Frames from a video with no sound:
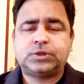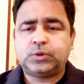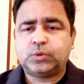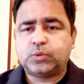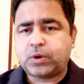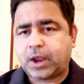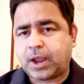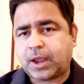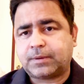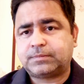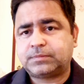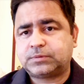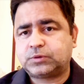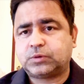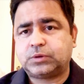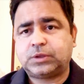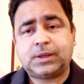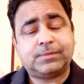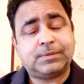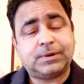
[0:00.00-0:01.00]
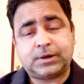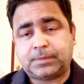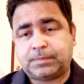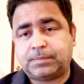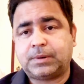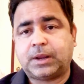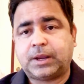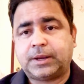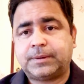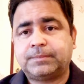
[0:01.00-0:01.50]
you have. So they will
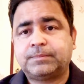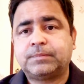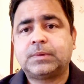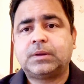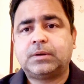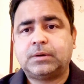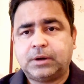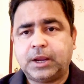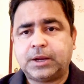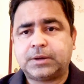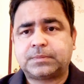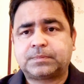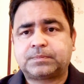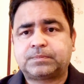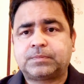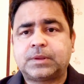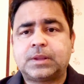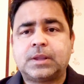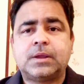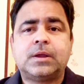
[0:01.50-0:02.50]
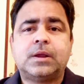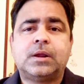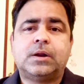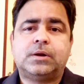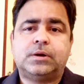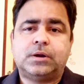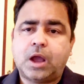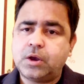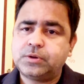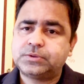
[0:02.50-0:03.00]
reply, right?
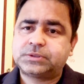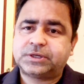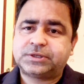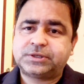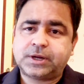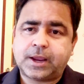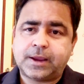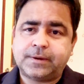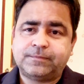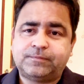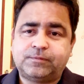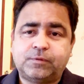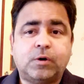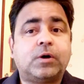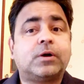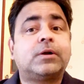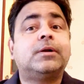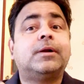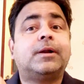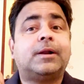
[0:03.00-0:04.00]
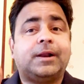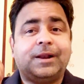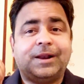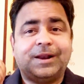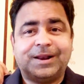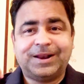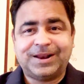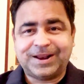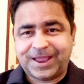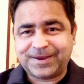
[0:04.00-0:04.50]
Now is the time for
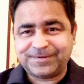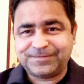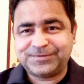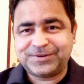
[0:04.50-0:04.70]
live